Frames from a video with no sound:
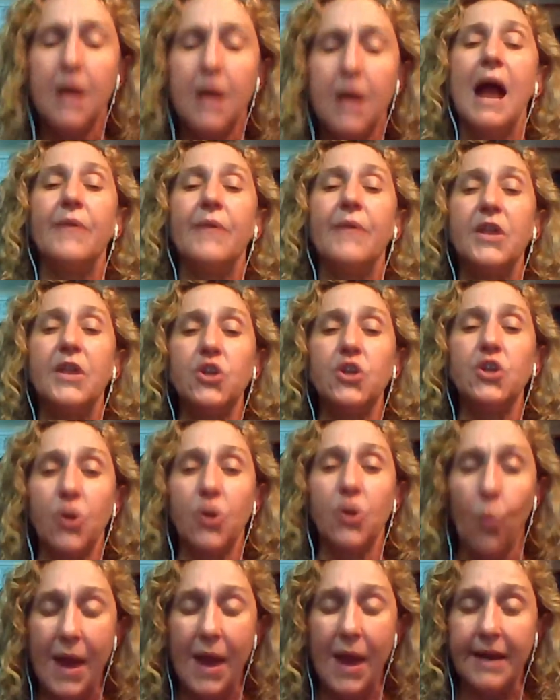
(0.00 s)
and then you're going to
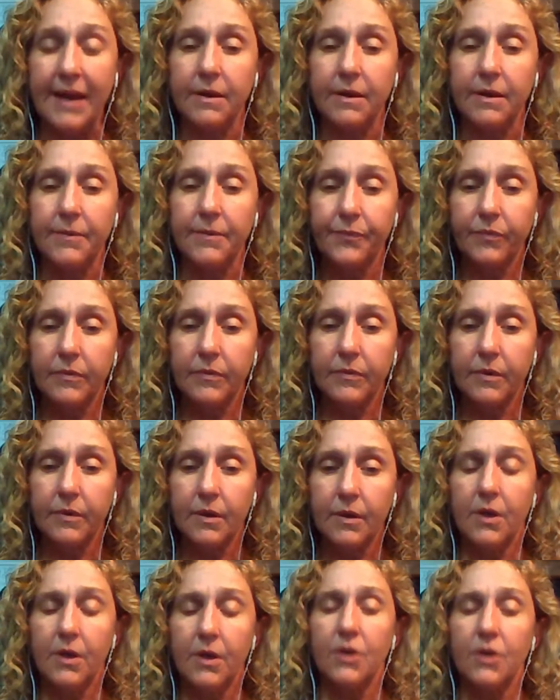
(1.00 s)
wait.
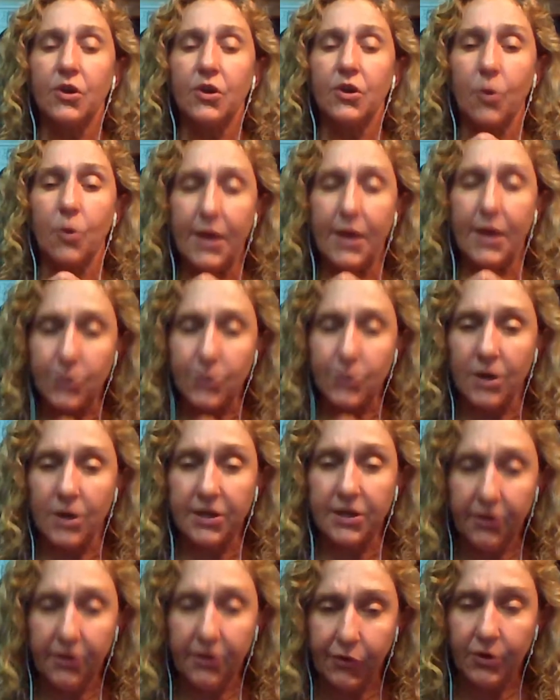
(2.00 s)
You're going to wait 20
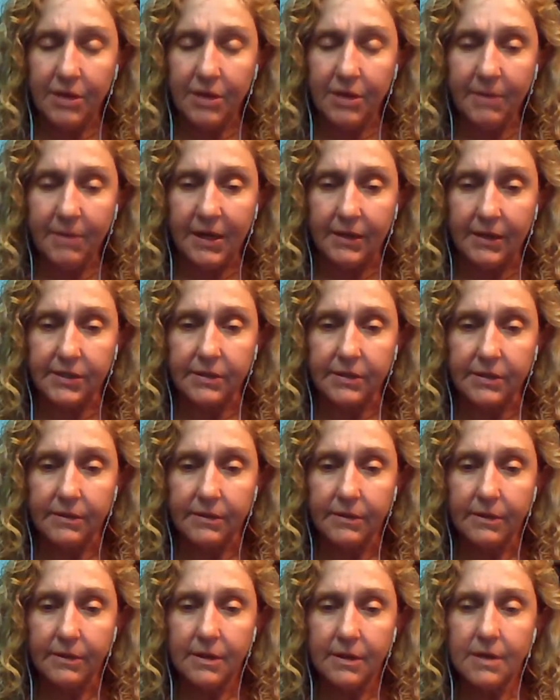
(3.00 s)
to 30 minutes.
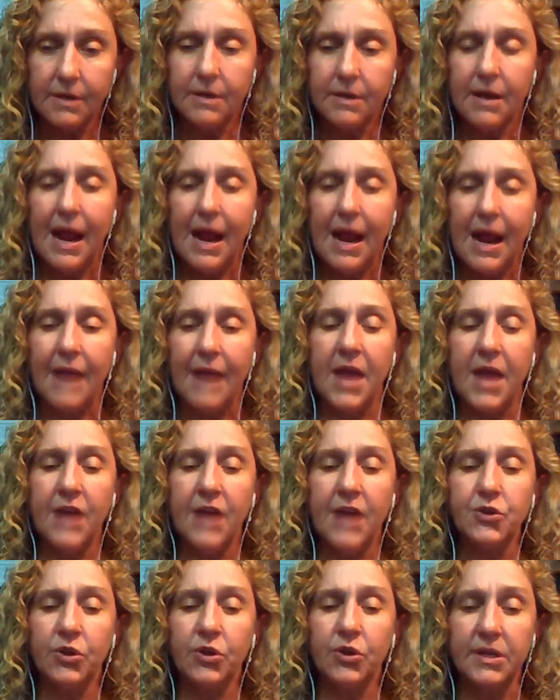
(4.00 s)
And
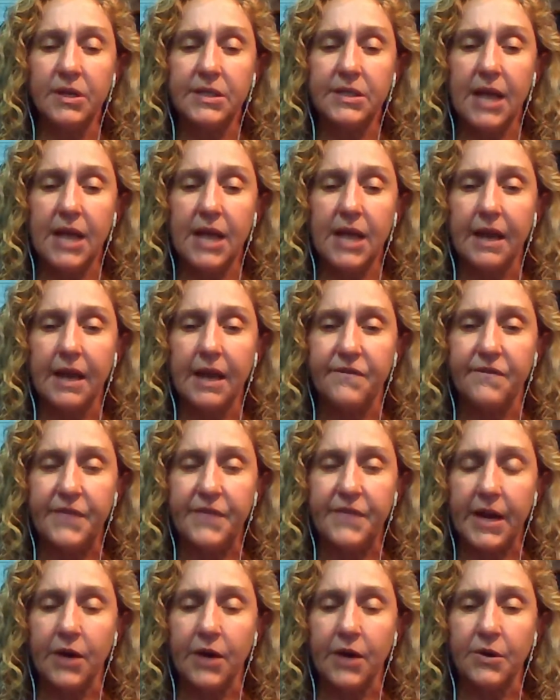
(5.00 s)
then you're going to take a
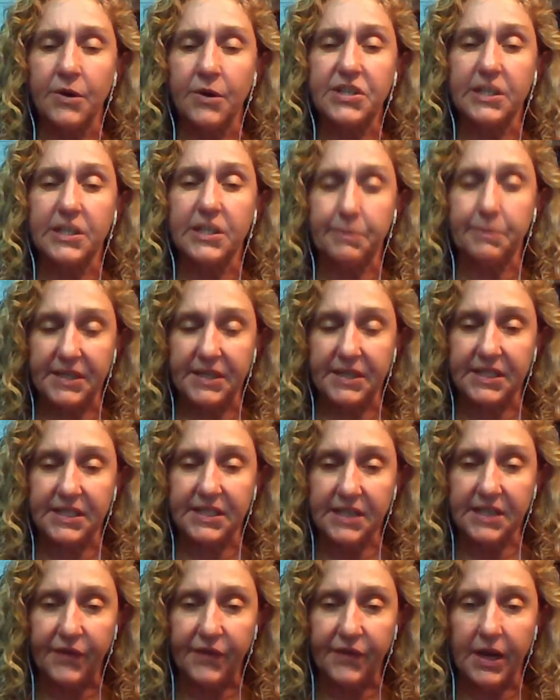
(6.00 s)
very
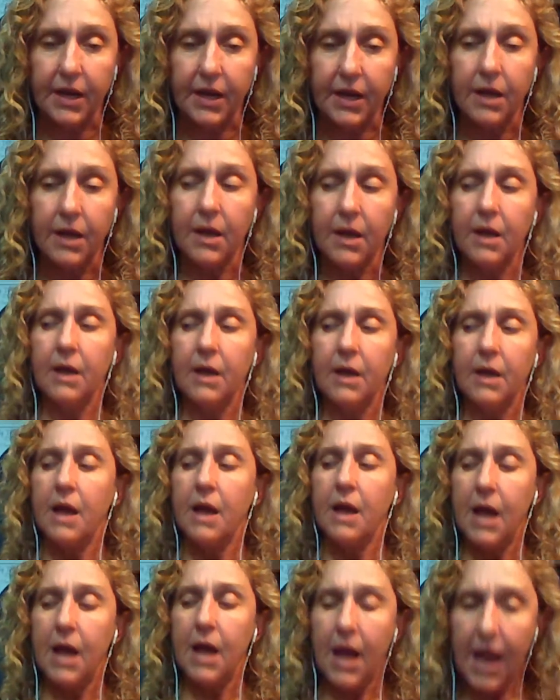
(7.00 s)
specific
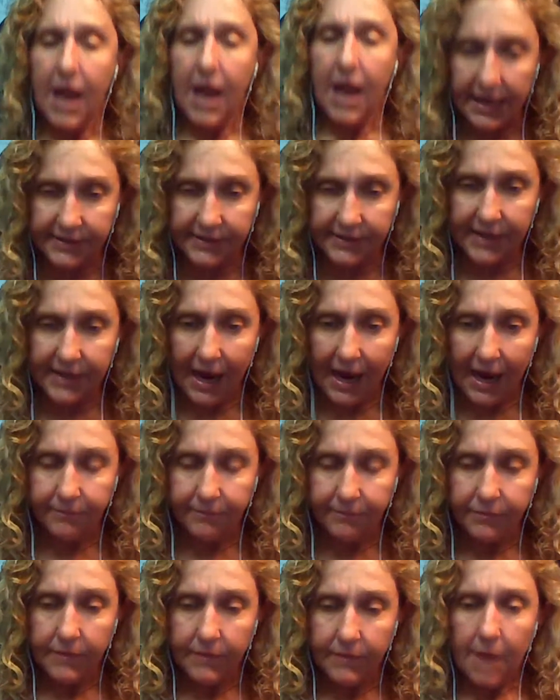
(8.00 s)
enzyme,
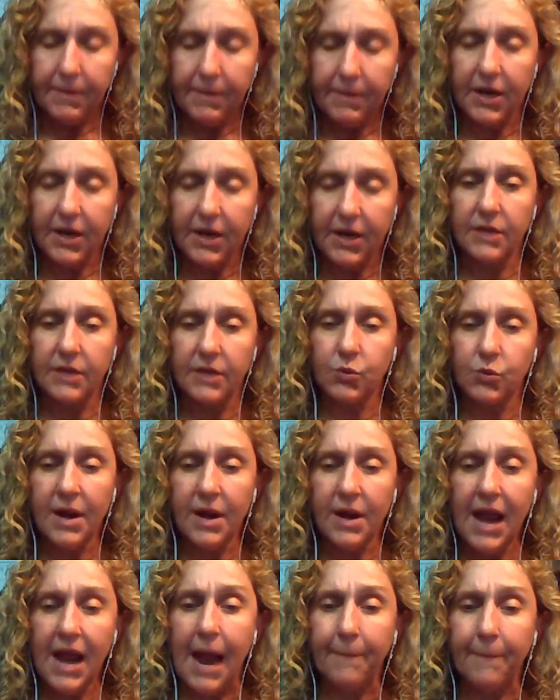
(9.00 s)
because what
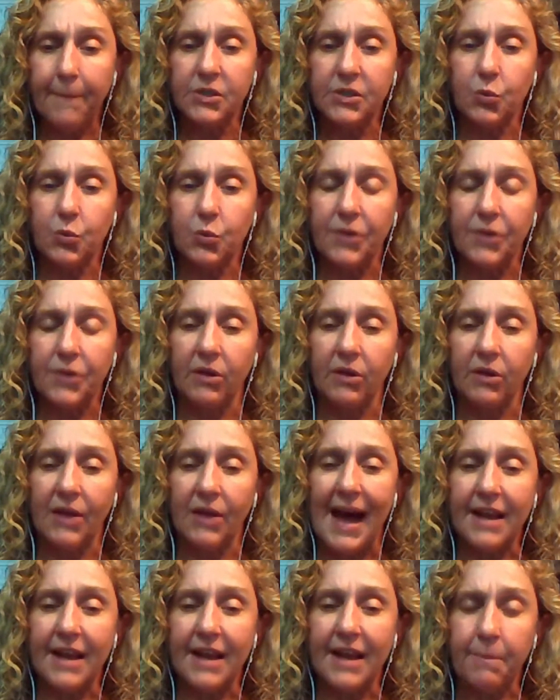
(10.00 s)
happens with a
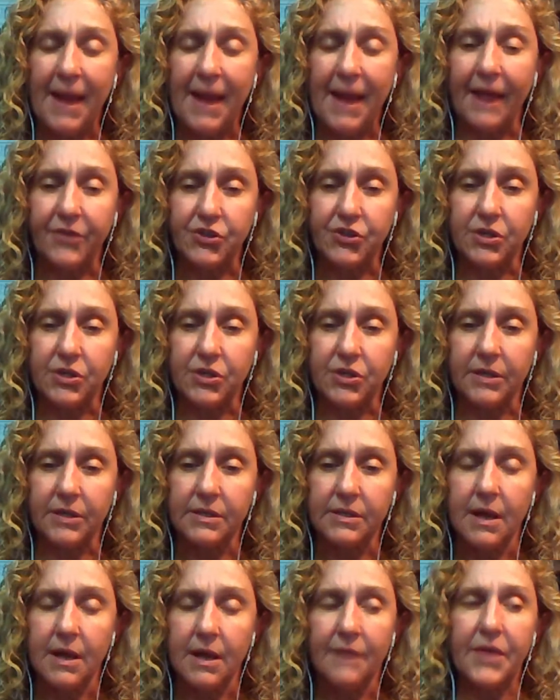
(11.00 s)
lot of the pathogens
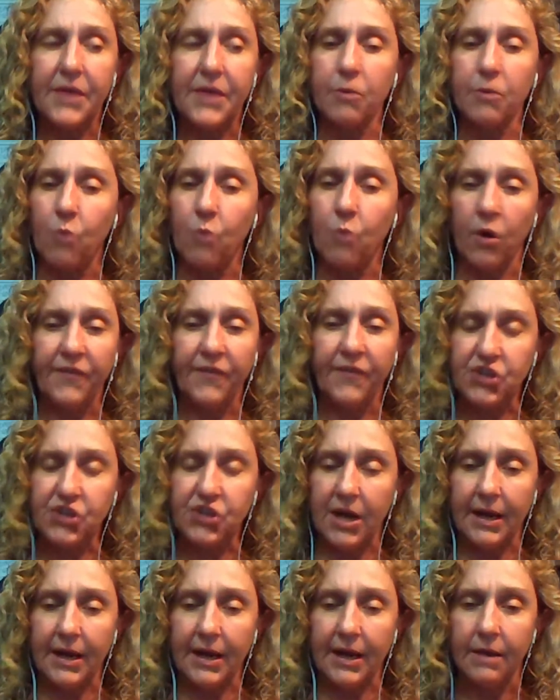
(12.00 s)
that are
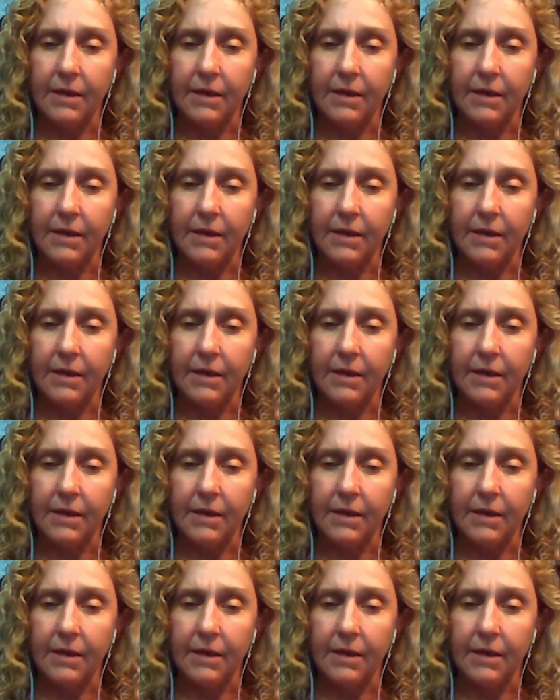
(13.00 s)
morphogenic,